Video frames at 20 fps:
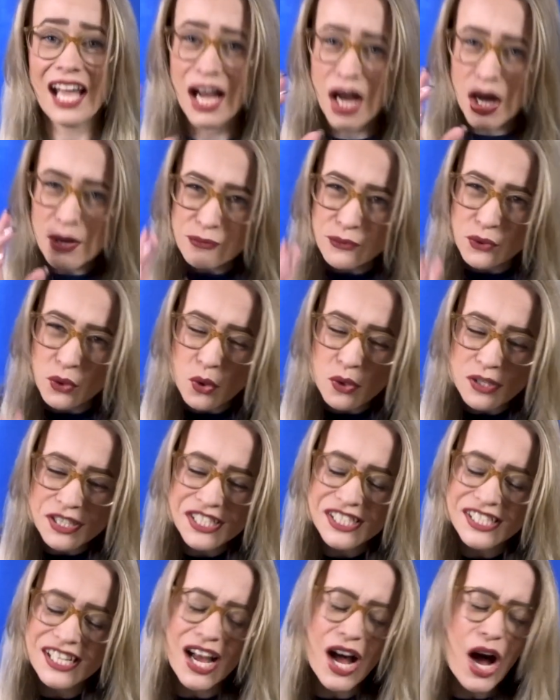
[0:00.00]
Of
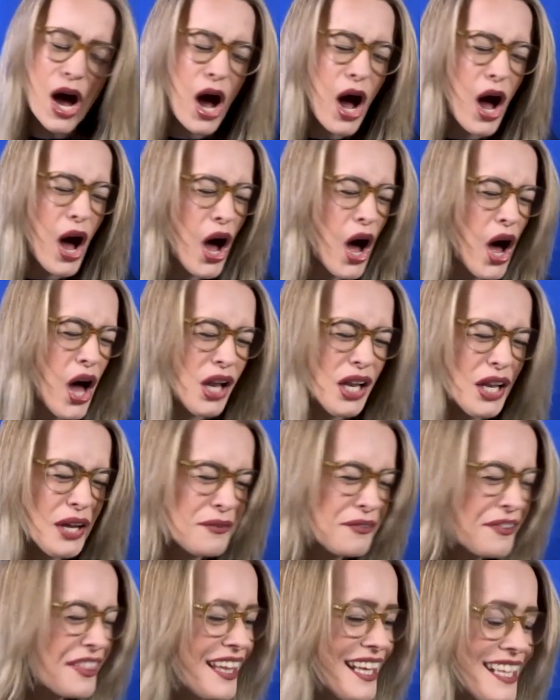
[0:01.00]
course, all
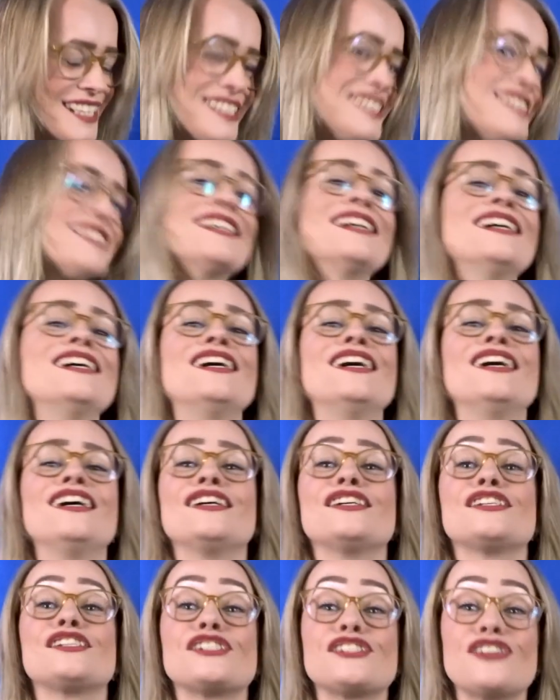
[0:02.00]
of this
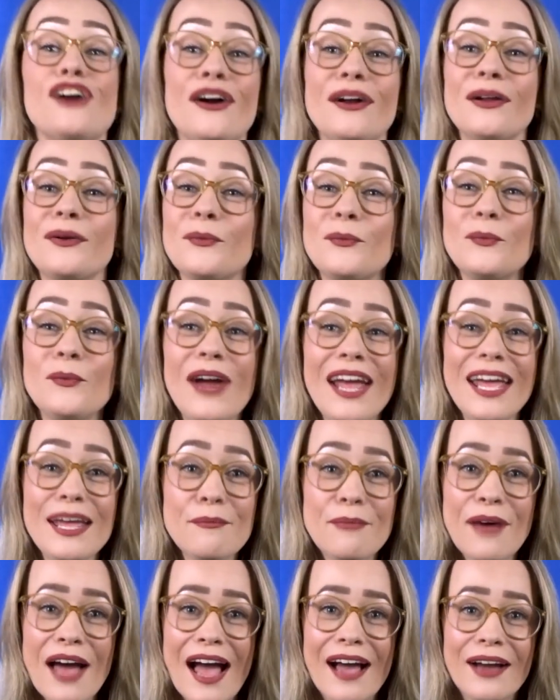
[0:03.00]
started way
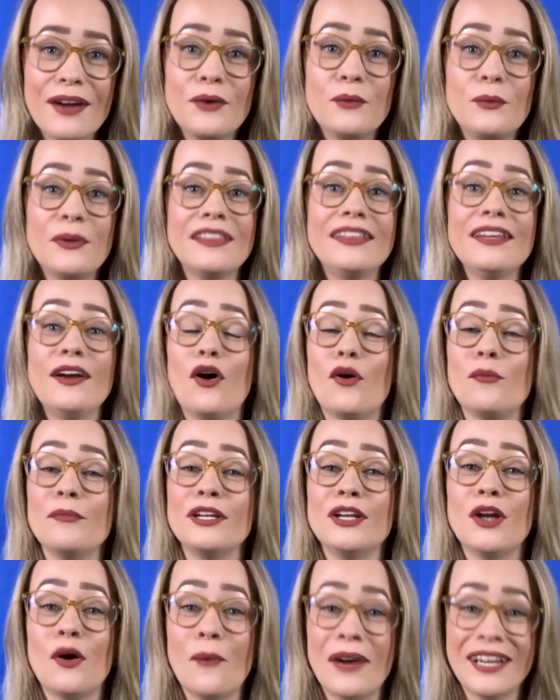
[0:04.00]
back with the
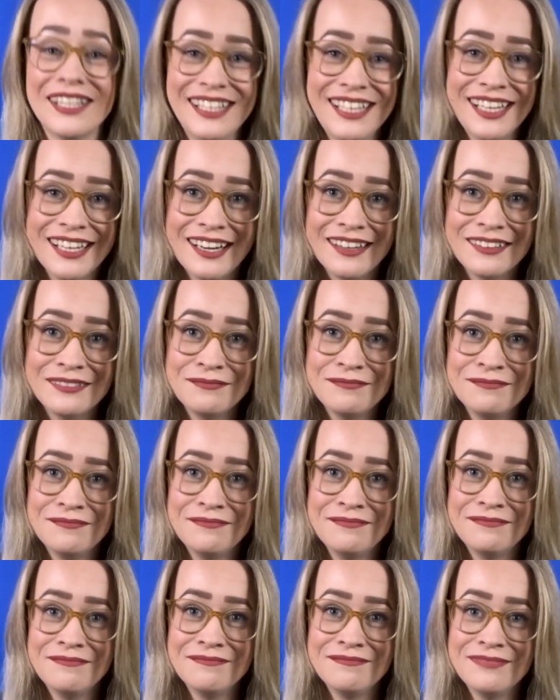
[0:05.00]
hominoidea,
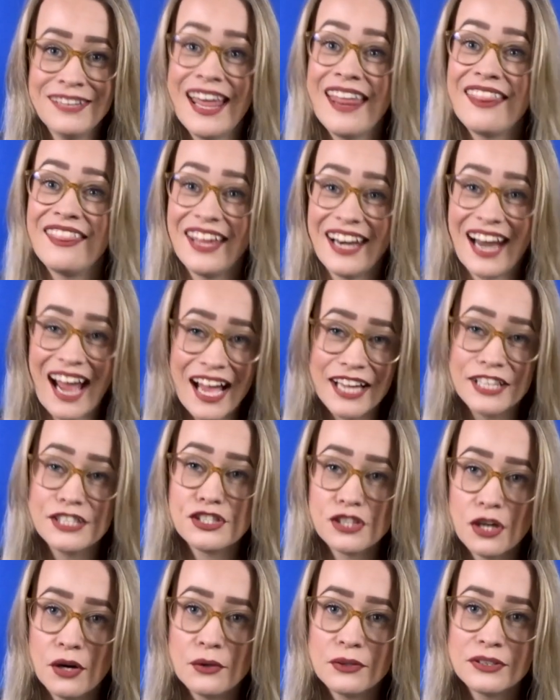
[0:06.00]
that I
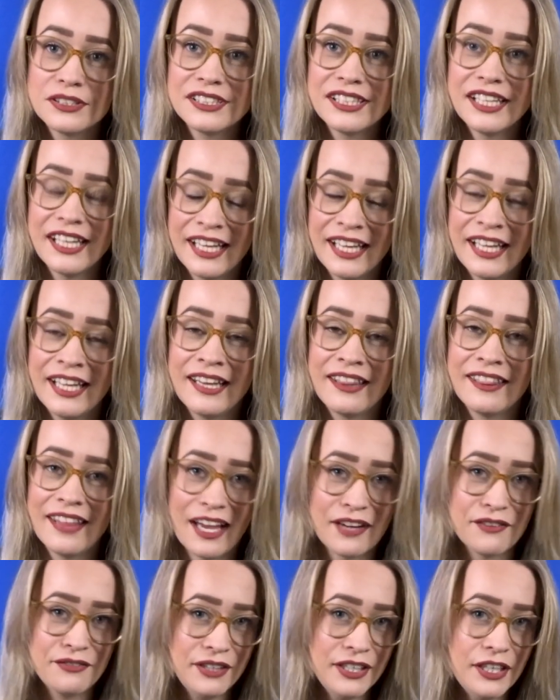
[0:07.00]
joked in
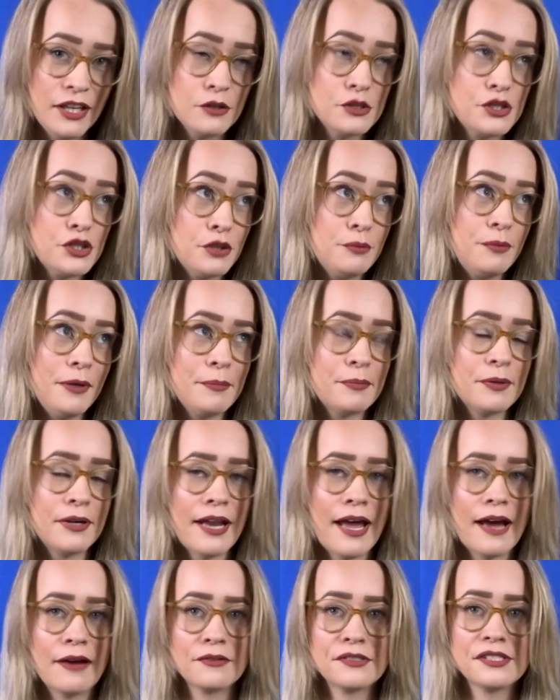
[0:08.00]
that video should be
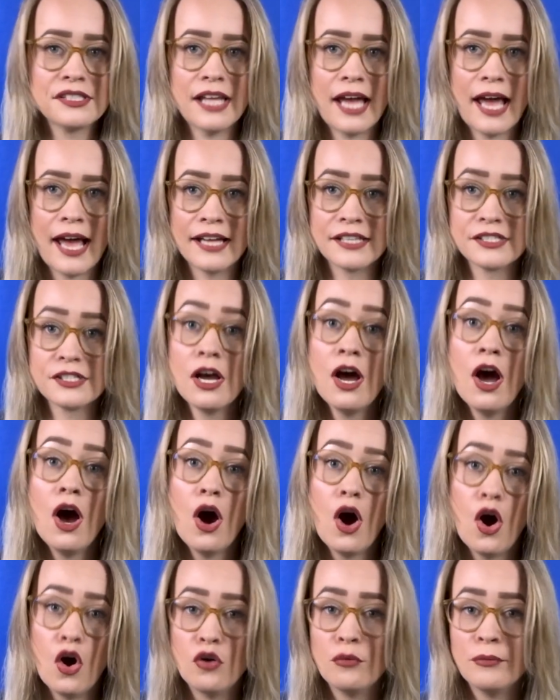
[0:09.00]
pronounced as
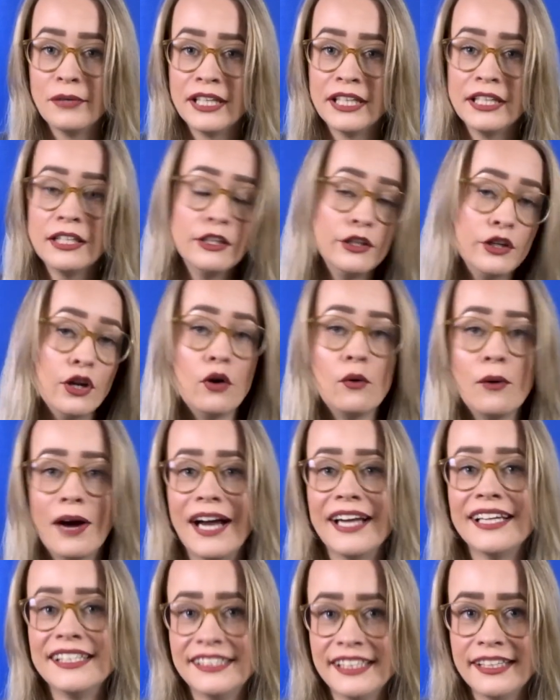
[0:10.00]

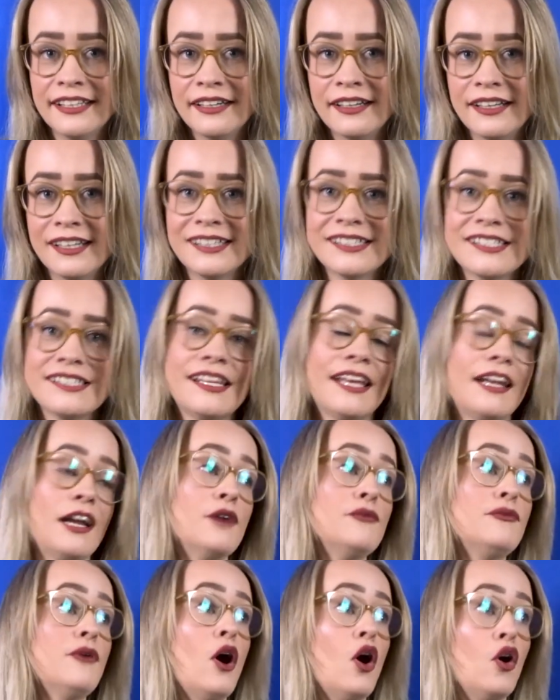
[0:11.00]
hominoidea instead
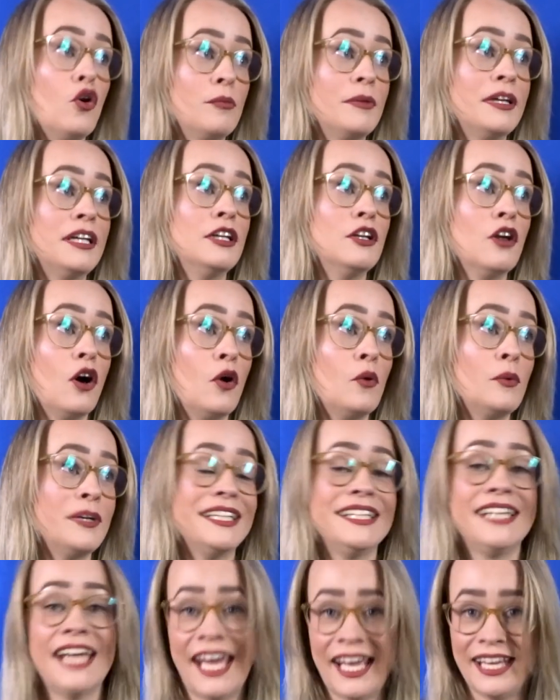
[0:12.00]
of
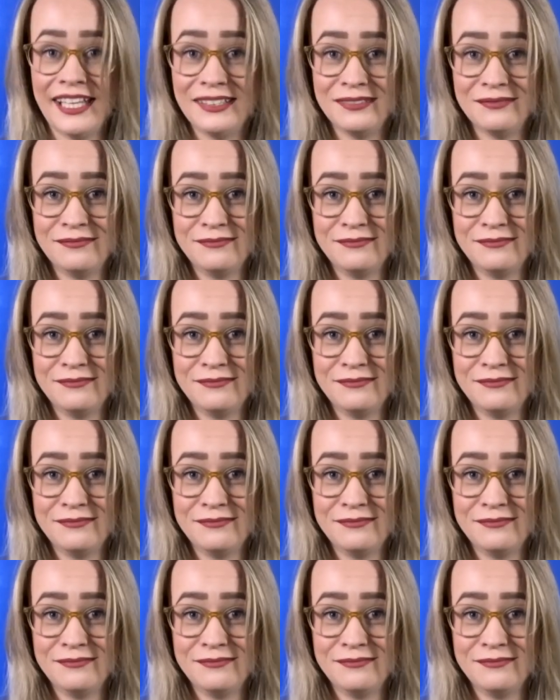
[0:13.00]
hominoidae.